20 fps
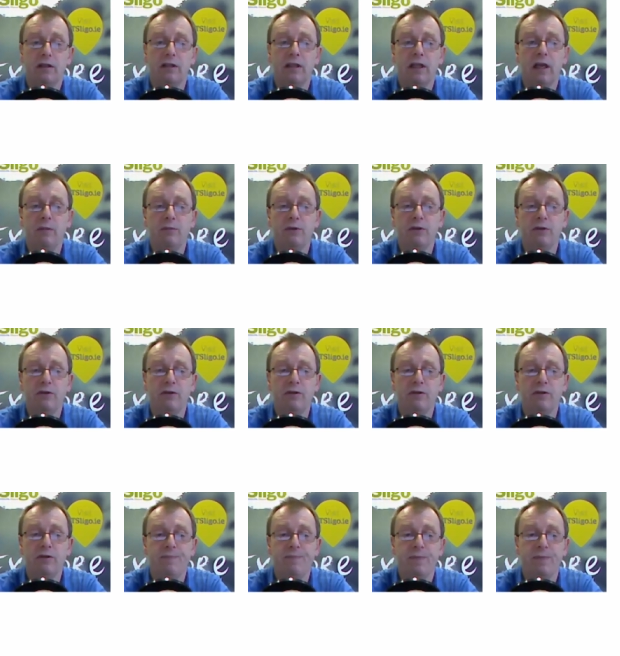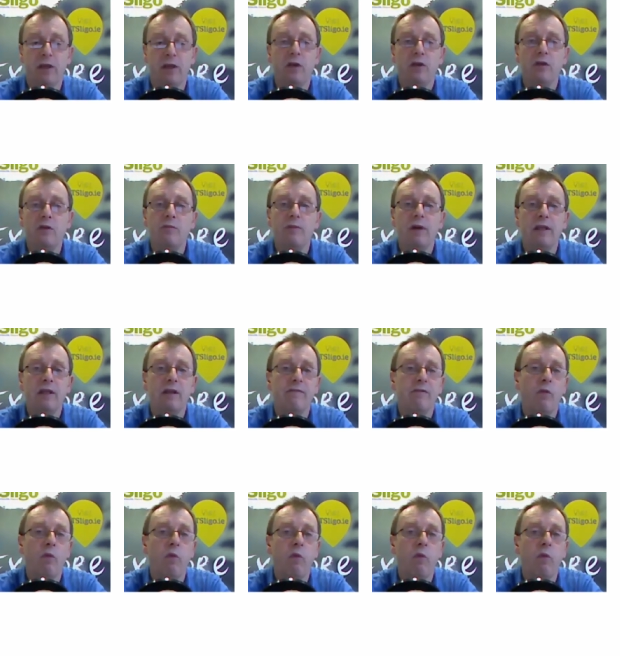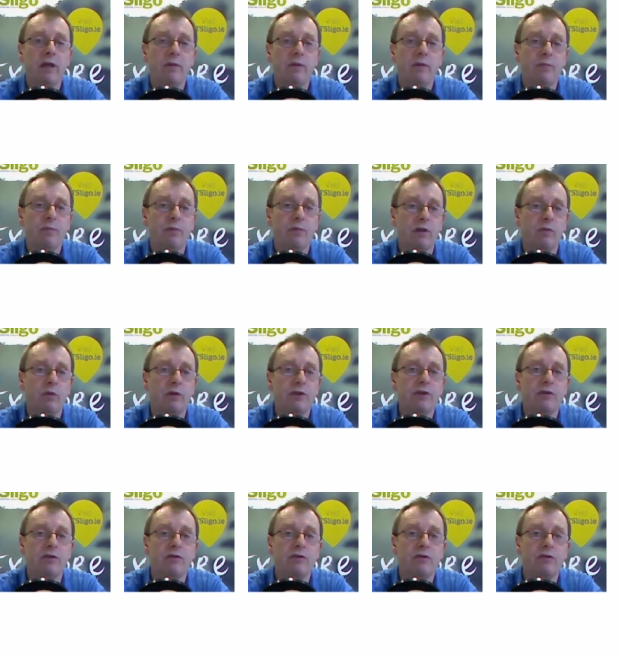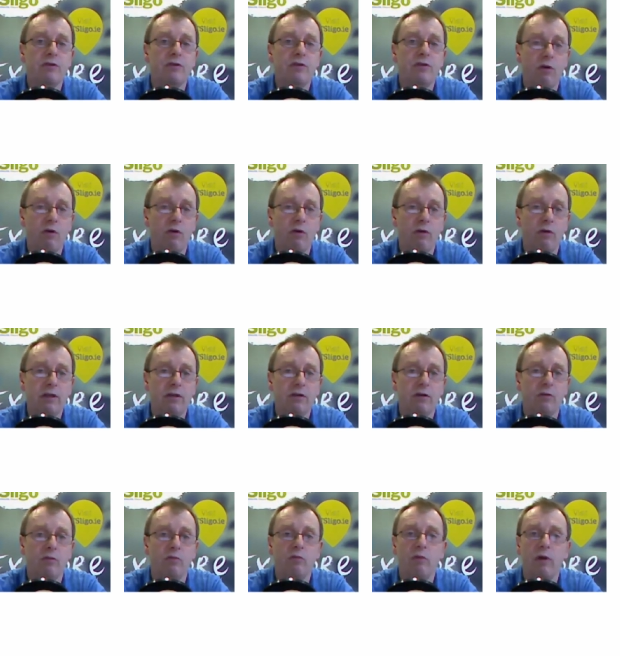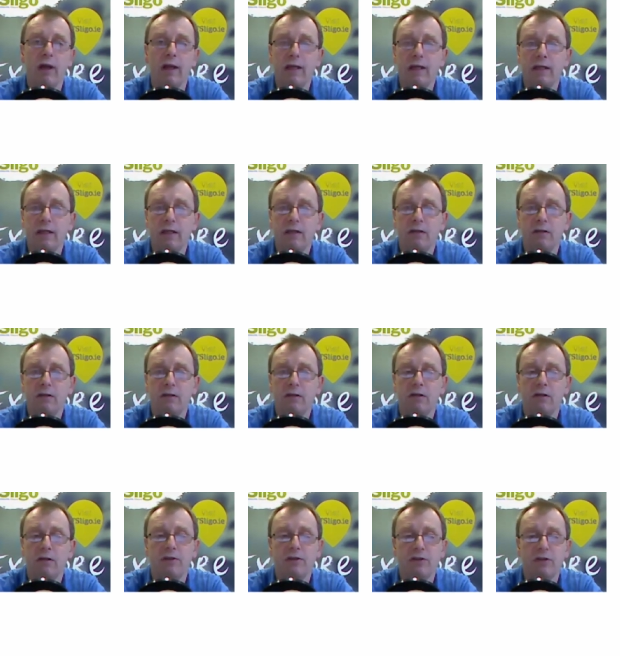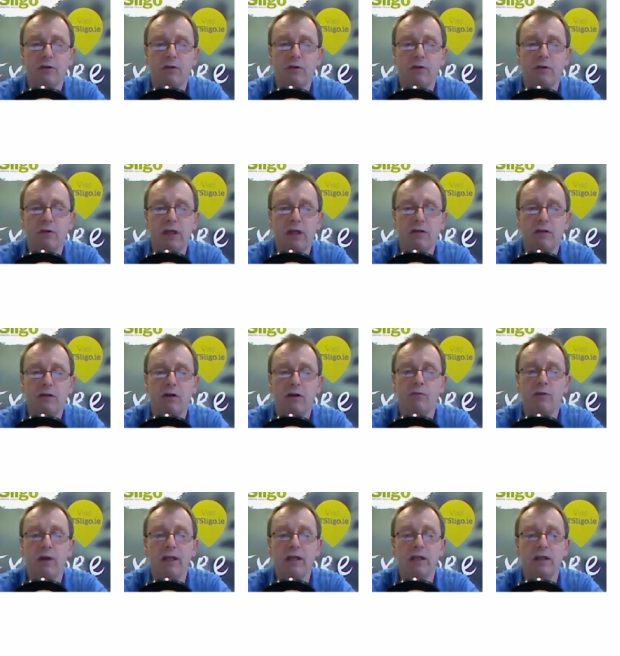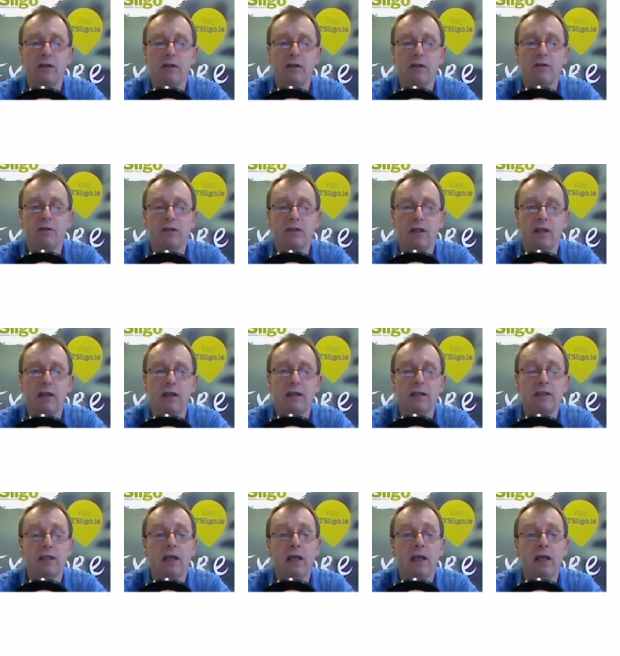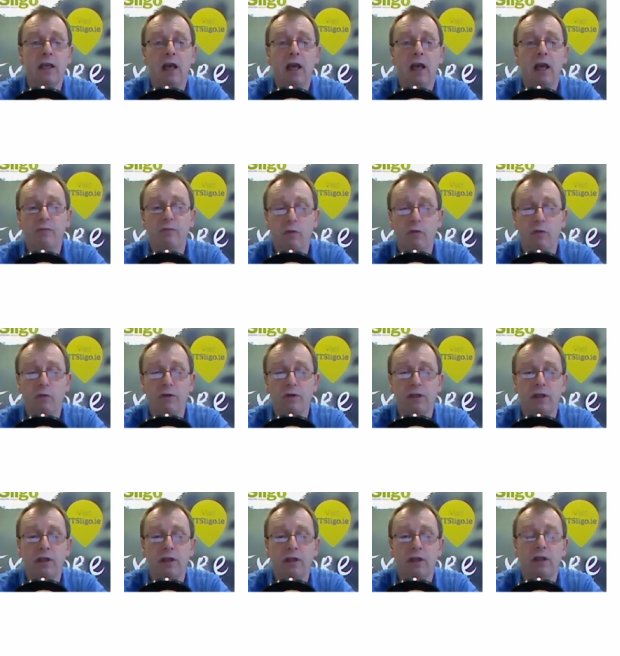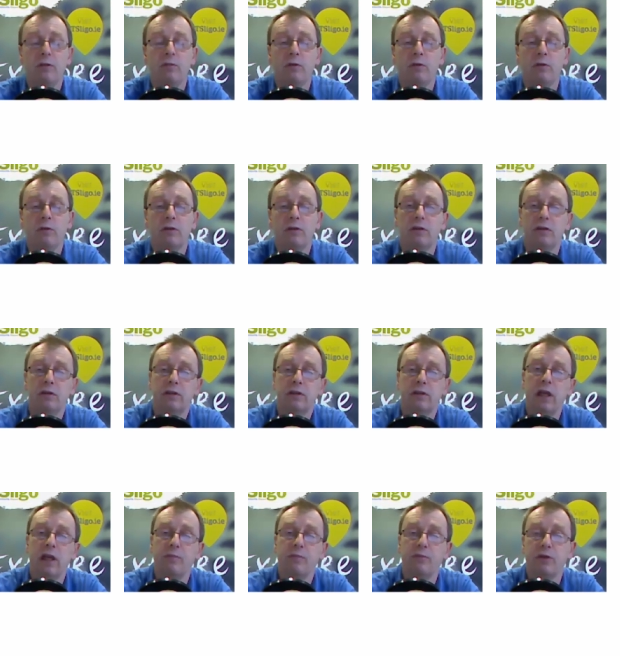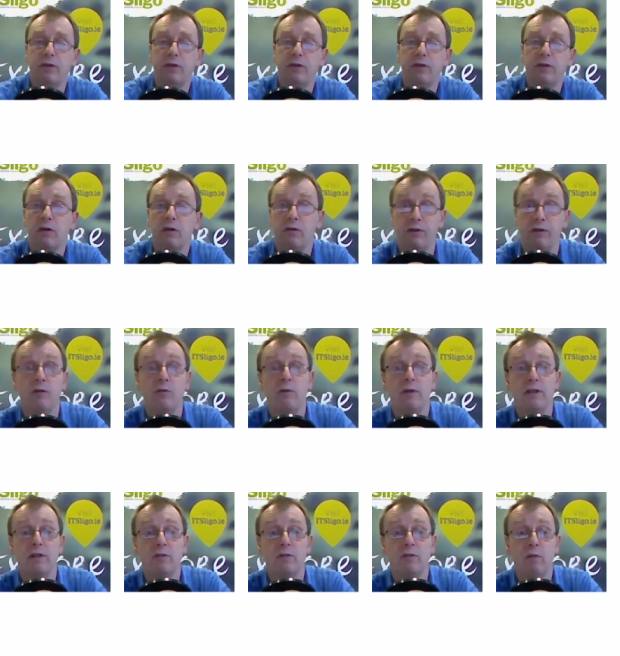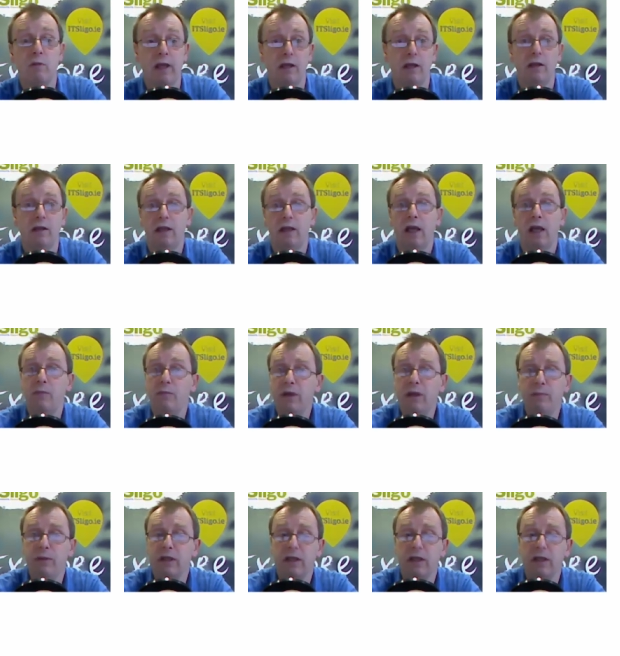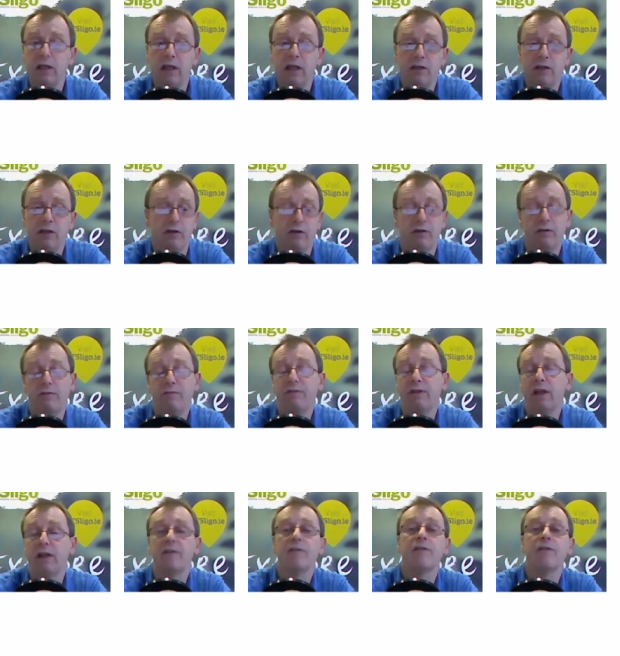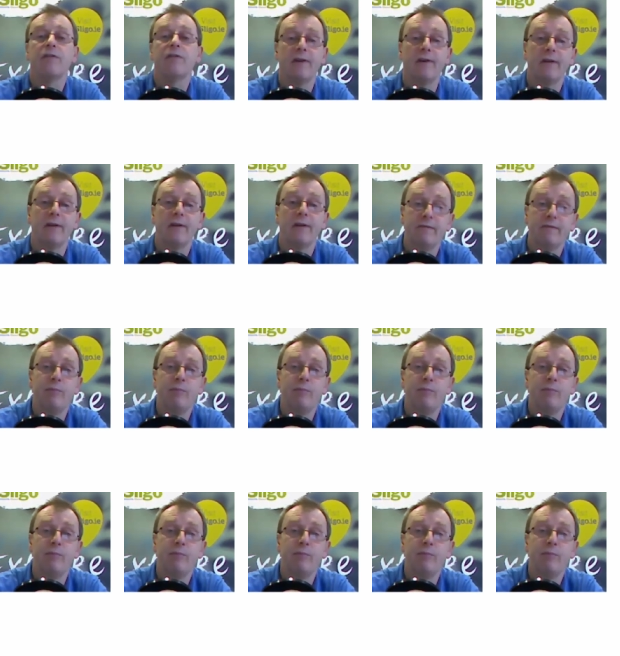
captured. You might have a whiteboard at which you're drawing or writing on the screen or writing on slides. And of course, it would capture the audio as well and maybe a headshot. In fact, there's a lot of